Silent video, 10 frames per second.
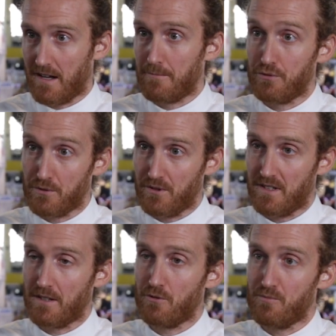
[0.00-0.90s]
are
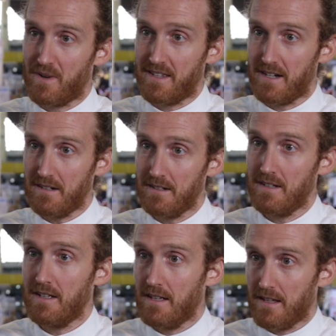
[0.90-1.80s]
producing in Romania,
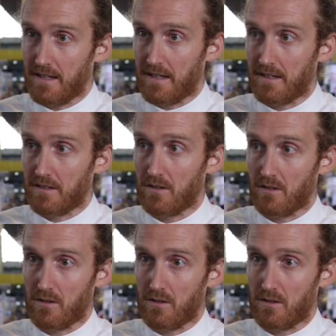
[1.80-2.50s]
and